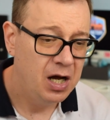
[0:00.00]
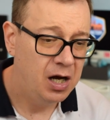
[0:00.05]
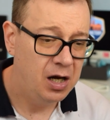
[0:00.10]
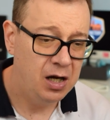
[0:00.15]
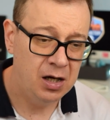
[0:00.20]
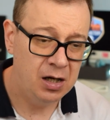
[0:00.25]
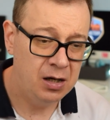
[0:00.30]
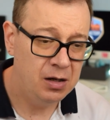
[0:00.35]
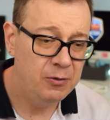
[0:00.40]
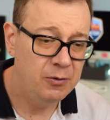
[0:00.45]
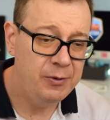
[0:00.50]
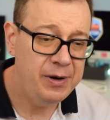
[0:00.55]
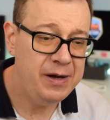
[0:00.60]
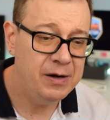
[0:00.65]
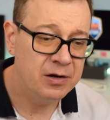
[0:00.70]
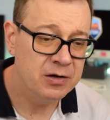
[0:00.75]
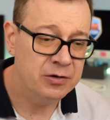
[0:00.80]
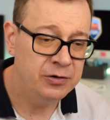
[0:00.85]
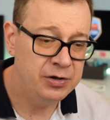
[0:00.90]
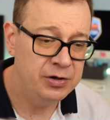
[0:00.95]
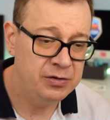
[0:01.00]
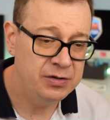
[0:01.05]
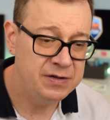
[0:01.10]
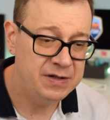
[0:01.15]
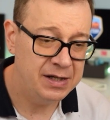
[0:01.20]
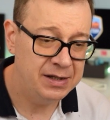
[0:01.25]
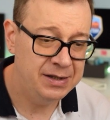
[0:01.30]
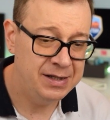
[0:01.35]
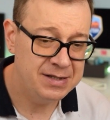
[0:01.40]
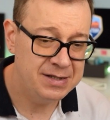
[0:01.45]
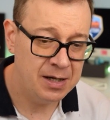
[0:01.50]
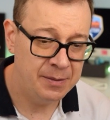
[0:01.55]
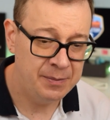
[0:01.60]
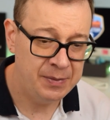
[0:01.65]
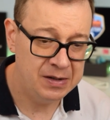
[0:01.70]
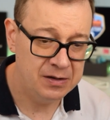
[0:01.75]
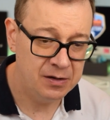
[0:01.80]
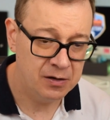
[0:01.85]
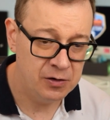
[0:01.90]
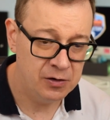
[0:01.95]
Uh, we are going to set this up
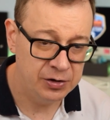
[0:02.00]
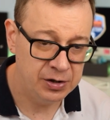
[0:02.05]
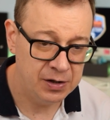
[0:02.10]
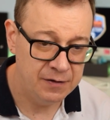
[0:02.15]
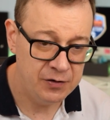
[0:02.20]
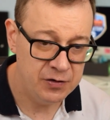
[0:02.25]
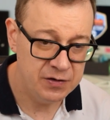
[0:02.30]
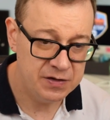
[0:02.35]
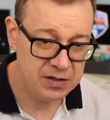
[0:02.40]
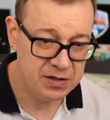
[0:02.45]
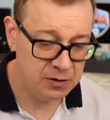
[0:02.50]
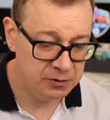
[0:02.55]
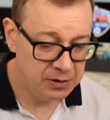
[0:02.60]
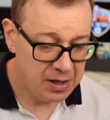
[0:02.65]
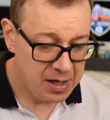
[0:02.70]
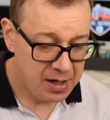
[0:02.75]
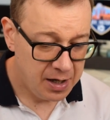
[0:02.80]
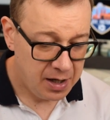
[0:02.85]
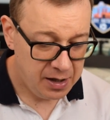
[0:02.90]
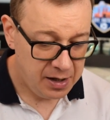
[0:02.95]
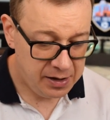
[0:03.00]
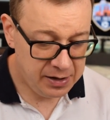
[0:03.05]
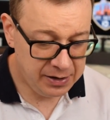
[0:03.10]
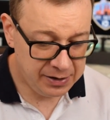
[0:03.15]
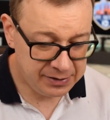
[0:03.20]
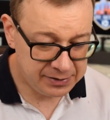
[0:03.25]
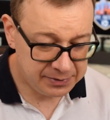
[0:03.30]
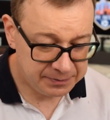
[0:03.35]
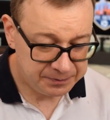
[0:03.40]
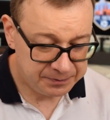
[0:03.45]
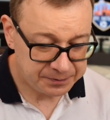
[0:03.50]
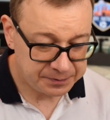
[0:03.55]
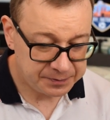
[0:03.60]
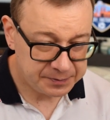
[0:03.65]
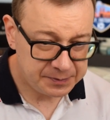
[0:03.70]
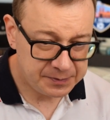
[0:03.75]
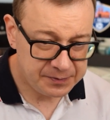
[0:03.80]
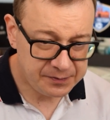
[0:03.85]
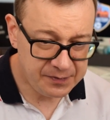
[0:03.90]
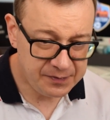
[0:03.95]
in the content view. So at
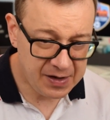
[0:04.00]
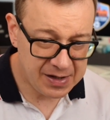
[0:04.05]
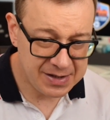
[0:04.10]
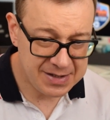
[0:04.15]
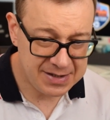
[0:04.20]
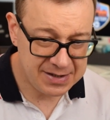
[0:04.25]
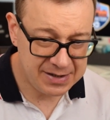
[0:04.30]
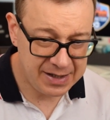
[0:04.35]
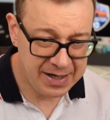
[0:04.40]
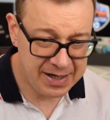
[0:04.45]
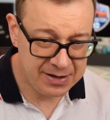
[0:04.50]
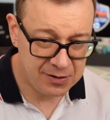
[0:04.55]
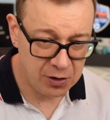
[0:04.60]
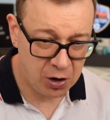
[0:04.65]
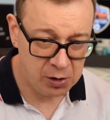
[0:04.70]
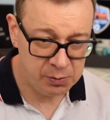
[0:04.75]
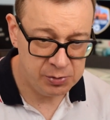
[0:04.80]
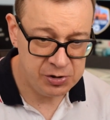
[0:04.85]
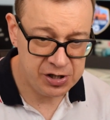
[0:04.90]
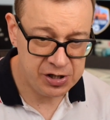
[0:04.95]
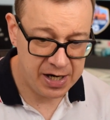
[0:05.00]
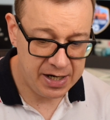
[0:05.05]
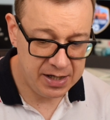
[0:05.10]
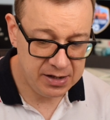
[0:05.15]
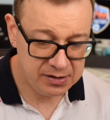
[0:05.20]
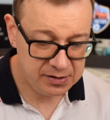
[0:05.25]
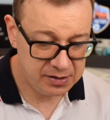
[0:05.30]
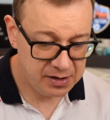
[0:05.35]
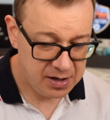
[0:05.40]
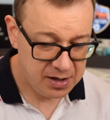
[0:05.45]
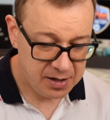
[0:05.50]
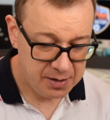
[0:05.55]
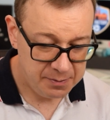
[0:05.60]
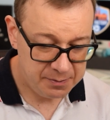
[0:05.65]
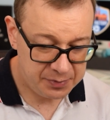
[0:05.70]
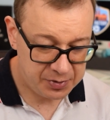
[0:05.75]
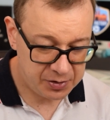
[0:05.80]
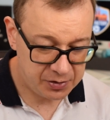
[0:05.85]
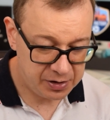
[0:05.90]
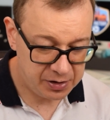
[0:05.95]
state object
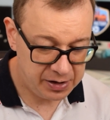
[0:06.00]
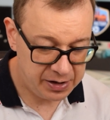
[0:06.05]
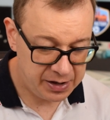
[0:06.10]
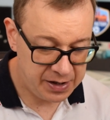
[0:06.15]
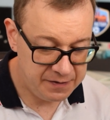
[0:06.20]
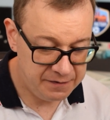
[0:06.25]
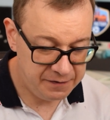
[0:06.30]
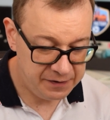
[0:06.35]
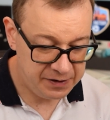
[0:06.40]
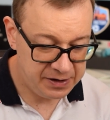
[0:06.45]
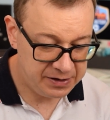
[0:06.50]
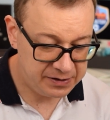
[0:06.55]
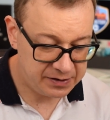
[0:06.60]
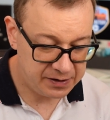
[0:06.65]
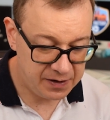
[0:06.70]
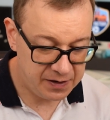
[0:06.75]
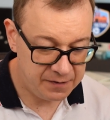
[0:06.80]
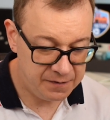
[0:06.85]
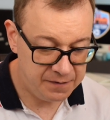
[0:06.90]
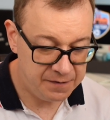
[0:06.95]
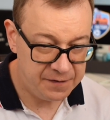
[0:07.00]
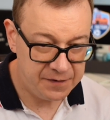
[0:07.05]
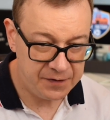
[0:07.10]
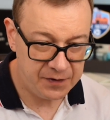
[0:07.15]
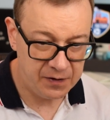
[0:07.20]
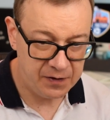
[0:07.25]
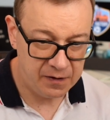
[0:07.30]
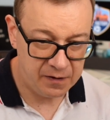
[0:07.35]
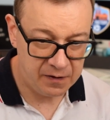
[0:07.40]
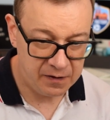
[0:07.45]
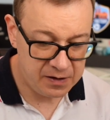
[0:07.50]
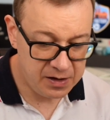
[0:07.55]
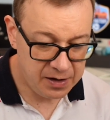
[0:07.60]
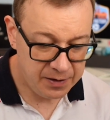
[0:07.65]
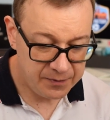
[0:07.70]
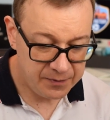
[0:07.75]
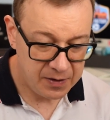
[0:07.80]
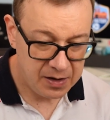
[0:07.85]
private var